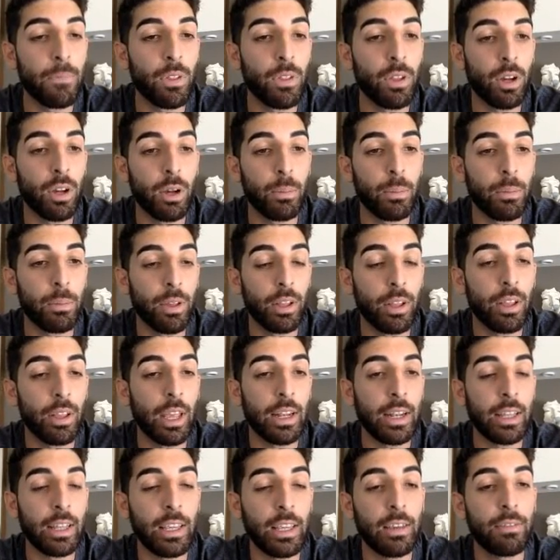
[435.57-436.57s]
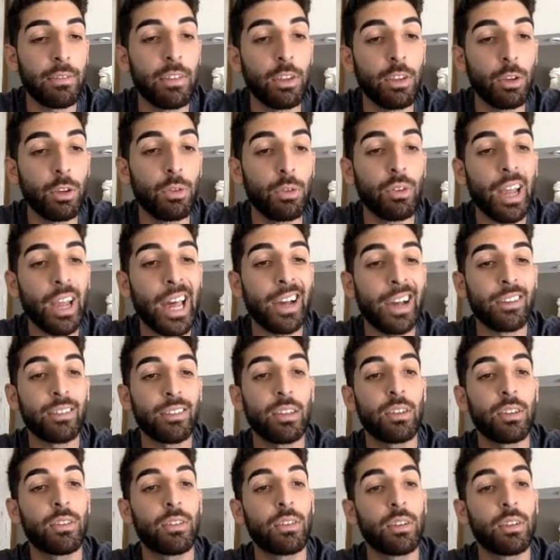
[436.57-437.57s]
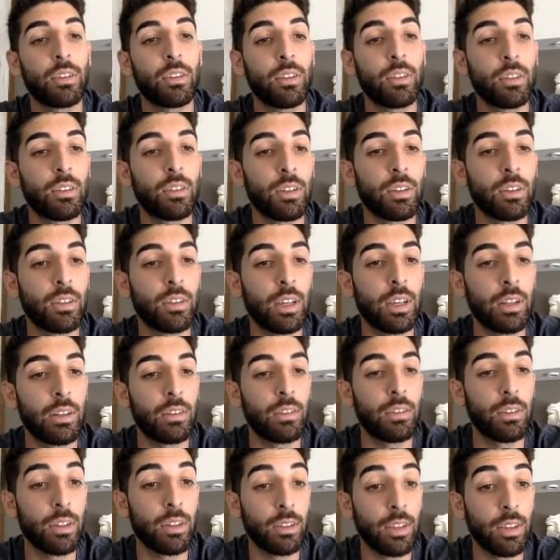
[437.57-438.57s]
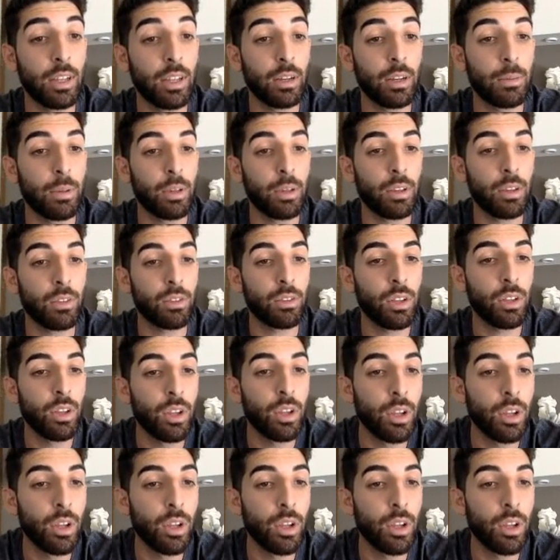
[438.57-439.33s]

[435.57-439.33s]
and then give the user access to the database.